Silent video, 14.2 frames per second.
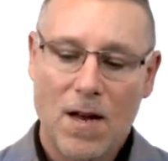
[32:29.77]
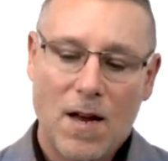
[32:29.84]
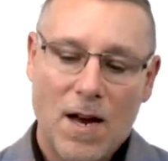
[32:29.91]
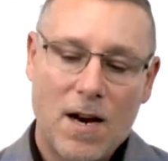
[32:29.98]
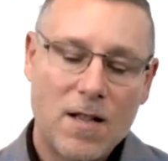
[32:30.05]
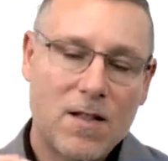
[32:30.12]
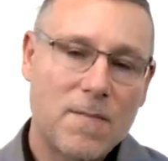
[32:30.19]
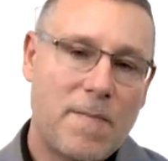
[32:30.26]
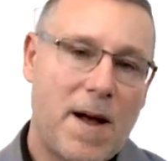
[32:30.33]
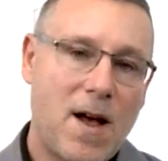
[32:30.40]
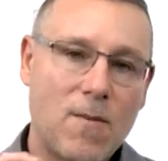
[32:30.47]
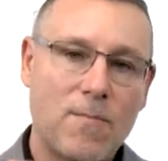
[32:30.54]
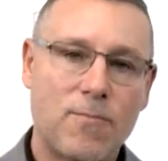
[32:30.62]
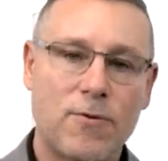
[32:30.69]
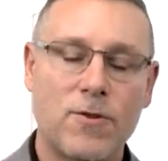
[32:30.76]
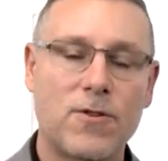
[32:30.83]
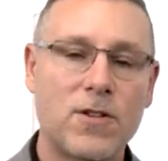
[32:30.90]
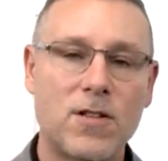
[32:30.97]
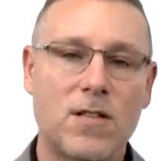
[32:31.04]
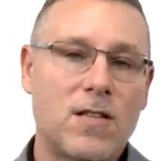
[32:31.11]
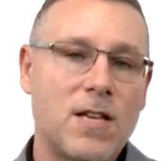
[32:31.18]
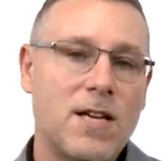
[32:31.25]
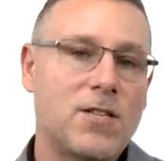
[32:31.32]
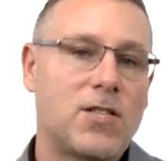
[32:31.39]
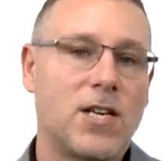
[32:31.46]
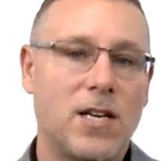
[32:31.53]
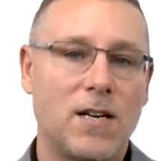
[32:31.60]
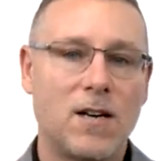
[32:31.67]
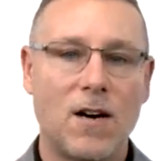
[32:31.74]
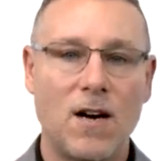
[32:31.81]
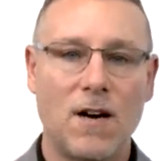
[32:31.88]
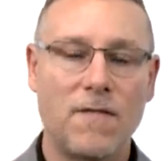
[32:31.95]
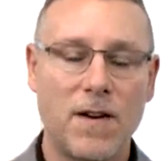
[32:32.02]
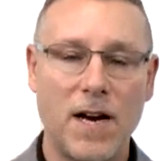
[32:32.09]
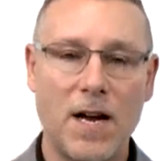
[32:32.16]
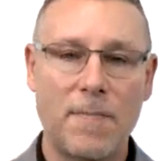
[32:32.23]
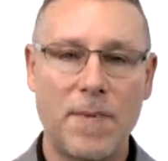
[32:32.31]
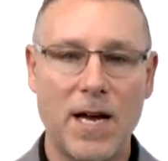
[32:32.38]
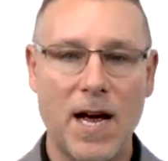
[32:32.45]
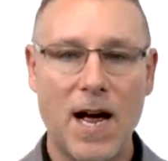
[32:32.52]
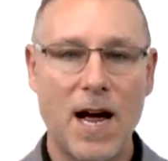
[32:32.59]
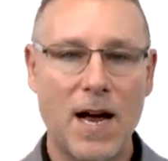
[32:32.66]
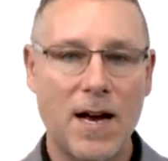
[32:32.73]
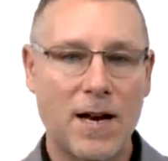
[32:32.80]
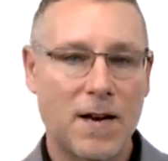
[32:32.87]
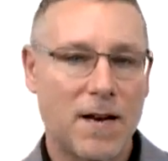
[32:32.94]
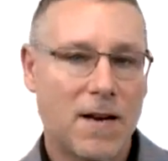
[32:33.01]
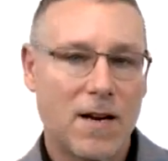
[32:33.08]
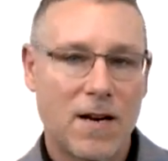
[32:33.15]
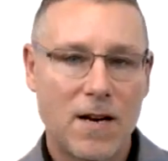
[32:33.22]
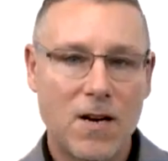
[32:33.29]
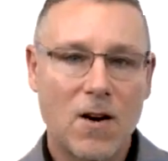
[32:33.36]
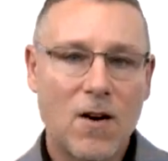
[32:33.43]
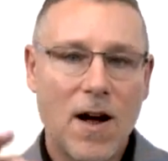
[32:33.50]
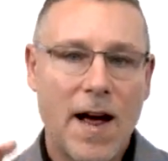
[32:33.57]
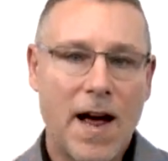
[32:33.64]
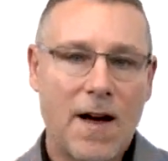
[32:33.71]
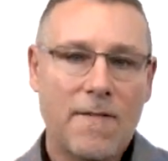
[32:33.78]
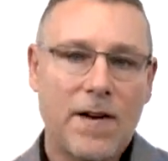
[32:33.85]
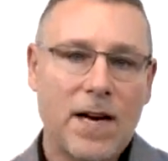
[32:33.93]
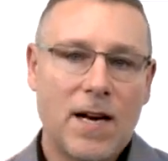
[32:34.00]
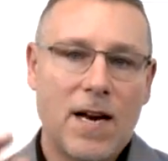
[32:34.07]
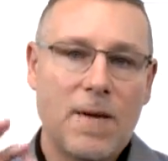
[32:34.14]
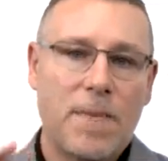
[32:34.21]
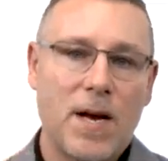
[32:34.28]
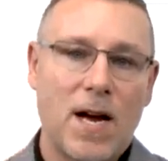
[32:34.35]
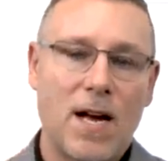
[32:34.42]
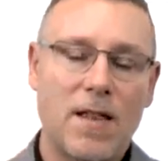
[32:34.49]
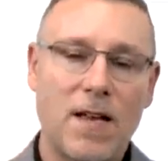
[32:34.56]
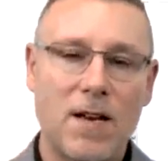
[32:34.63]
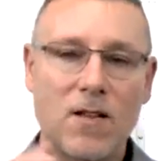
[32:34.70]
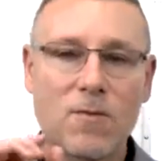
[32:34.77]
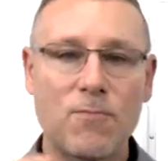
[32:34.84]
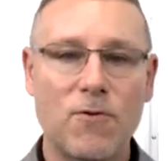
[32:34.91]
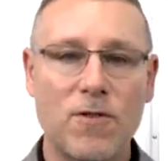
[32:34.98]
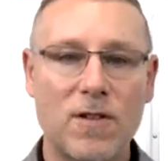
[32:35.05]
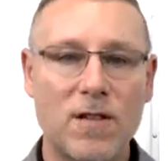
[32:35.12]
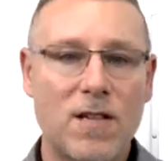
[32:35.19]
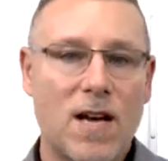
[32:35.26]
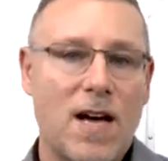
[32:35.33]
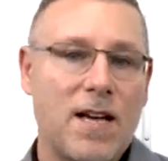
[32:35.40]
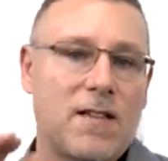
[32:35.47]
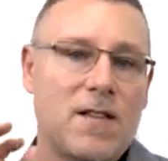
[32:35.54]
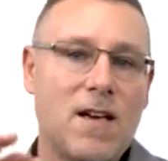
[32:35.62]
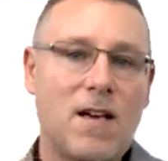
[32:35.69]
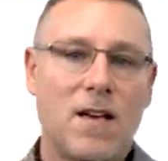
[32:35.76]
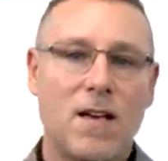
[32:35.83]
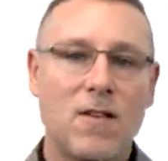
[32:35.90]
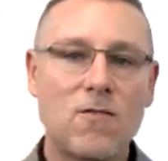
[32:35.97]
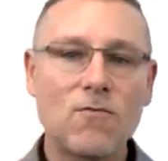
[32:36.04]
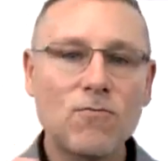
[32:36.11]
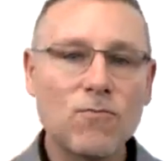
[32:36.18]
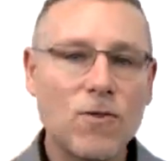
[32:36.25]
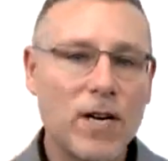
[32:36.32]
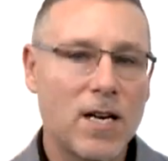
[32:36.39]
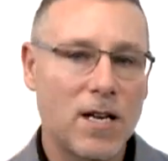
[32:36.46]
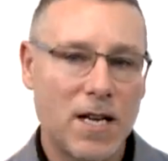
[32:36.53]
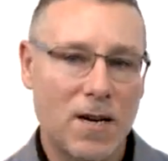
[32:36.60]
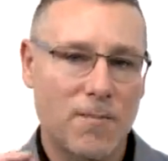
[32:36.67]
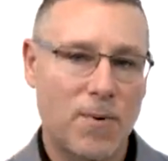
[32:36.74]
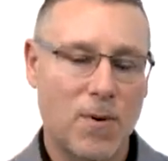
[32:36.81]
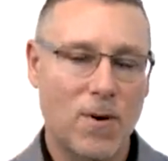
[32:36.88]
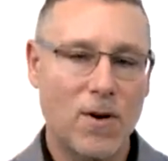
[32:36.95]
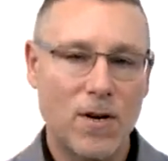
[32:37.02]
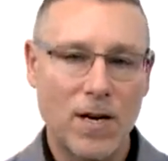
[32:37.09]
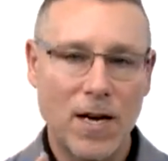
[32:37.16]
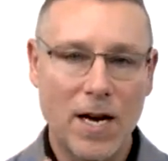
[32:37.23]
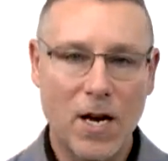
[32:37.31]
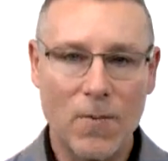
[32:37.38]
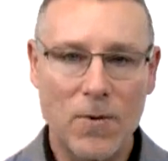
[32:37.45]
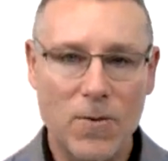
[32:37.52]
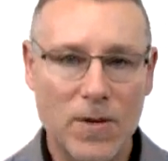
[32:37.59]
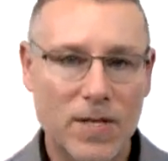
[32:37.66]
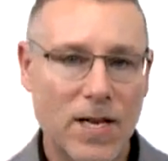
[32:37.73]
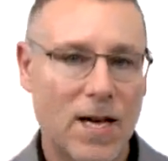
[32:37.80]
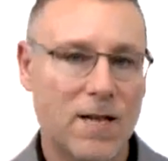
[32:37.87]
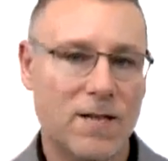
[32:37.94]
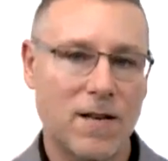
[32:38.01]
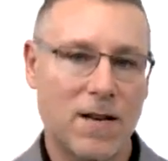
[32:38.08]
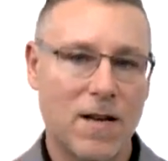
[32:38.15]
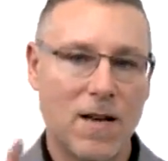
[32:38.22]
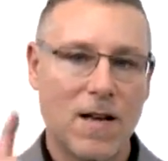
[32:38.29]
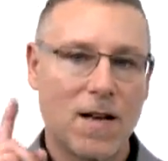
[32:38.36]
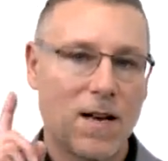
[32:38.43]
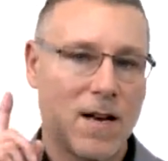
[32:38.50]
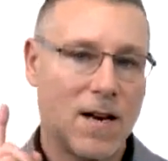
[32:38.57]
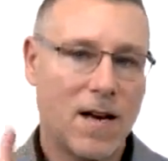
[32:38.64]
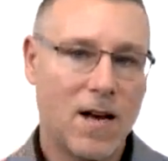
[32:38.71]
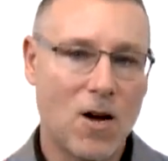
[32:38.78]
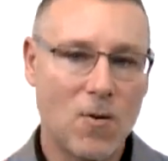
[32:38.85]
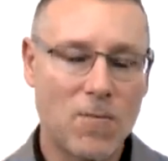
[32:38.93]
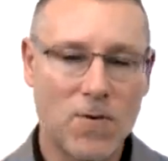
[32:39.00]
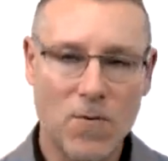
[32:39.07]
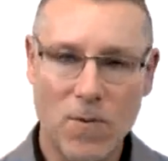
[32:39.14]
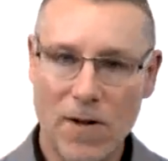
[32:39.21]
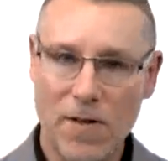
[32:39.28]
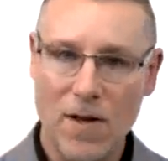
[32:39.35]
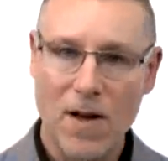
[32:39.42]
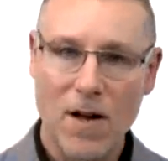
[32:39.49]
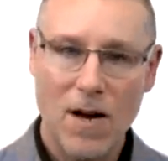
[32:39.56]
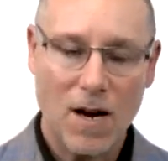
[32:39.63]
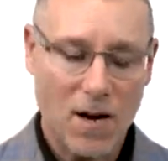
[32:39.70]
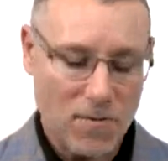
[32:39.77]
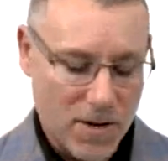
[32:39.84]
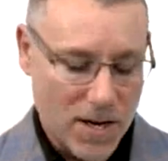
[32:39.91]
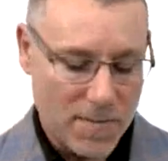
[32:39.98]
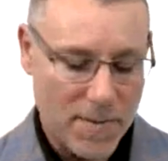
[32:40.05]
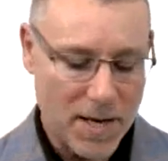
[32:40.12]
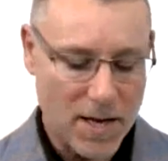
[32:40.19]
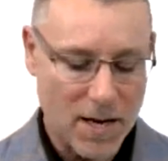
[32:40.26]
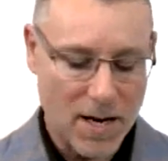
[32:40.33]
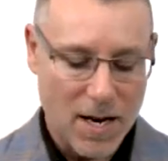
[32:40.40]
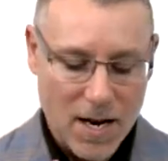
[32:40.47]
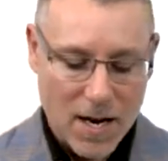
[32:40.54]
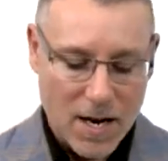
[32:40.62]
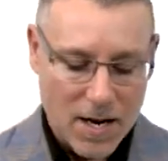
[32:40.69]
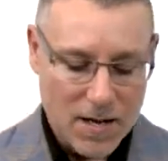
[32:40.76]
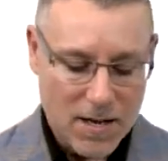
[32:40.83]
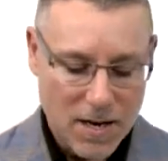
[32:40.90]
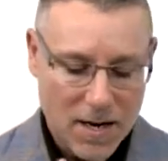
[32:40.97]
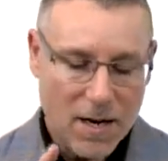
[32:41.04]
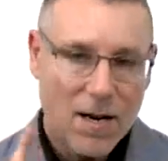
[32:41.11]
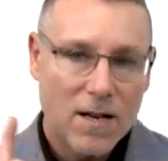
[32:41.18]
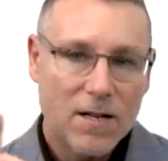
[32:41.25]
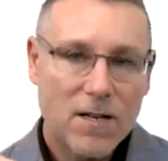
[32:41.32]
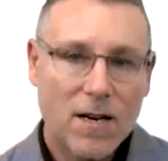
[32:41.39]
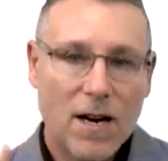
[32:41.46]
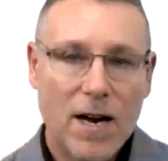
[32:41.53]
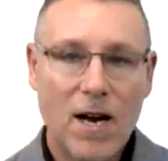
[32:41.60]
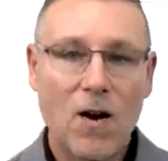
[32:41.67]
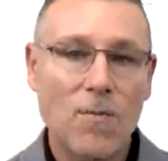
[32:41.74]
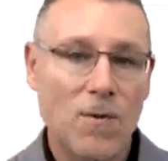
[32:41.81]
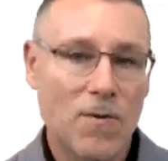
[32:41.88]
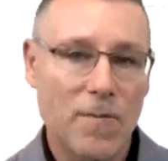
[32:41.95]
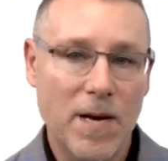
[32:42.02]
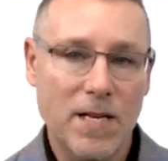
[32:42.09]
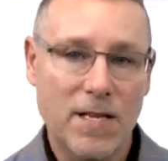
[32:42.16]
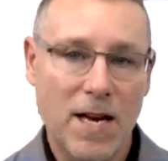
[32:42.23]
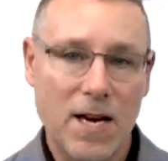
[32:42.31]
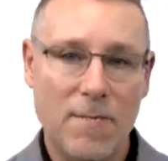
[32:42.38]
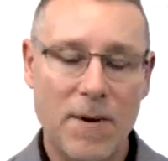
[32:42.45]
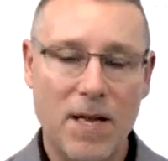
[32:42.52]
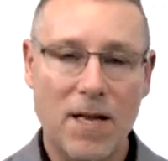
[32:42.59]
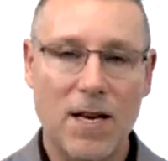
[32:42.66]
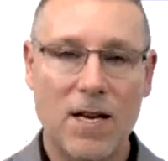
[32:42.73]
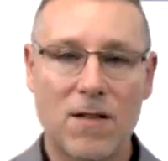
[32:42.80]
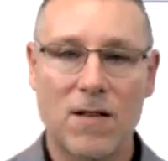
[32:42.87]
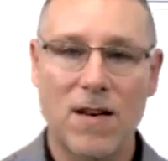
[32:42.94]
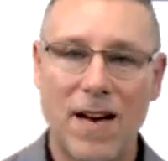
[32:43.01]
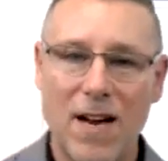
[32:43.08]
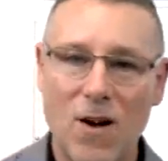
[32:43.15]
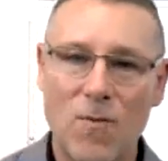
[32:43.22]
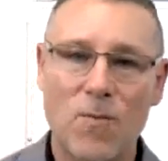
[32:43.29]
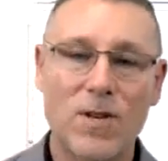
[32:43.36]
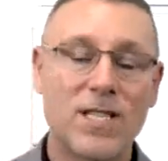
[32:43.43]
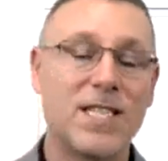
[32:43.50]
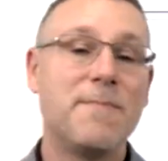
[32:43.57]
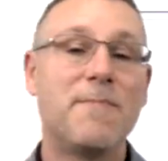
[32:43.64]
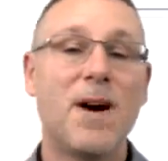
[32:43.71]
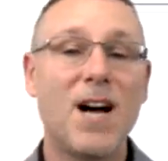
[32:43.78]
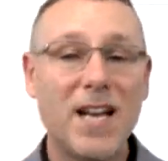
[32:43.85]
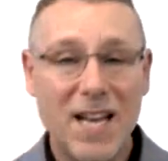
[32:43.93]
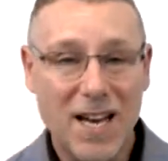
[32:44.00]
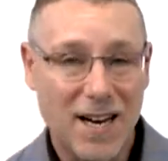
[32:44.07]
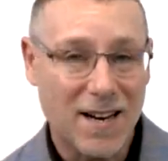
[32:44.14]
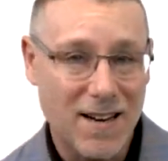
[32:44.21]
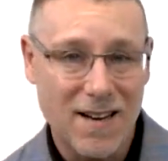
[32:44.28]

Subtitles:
And it's about precision of an API. You know, having an API that is precise is really important. It helps with testing. It helps with readability. It's gonna help with maintainability. It's gonna help with debugging.